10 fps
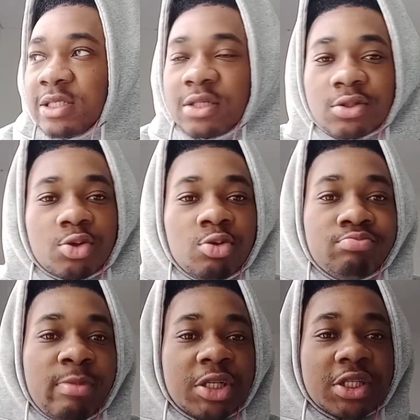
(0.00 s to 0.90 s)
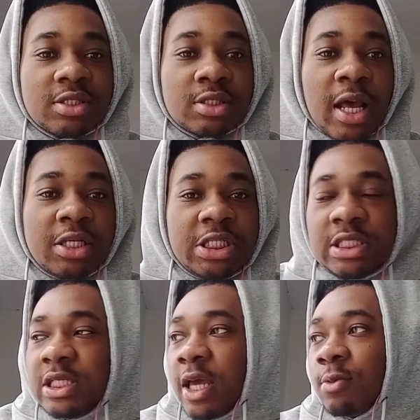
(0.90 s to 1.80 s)
They just do missions like
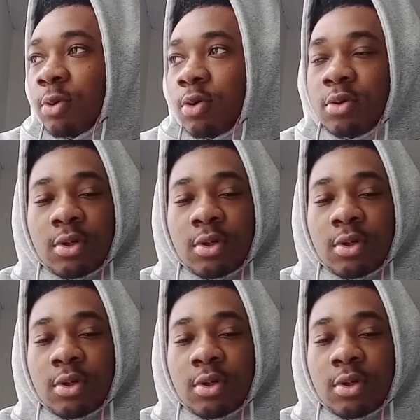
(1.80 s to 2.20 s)
GTA, bro.